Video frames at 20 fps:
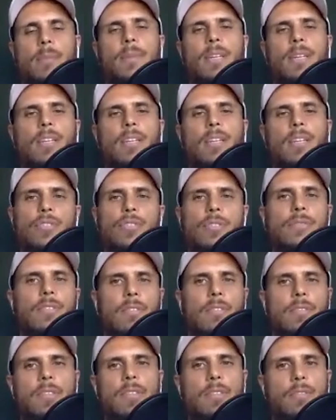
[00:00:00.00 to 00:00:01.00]
I mean
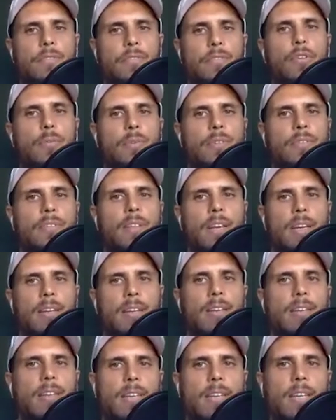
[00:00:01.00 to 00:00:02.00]
conservative in the form of
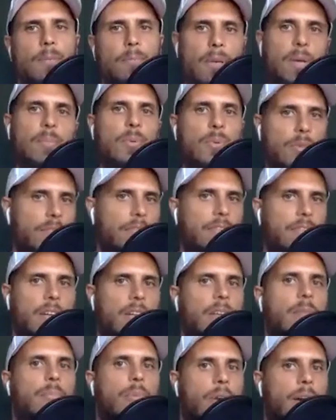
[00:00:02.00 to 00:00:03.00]
like people with a
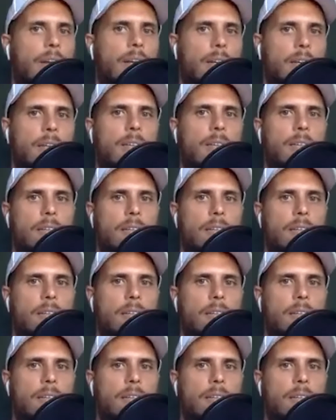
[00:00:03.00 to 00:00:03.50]
fucking brain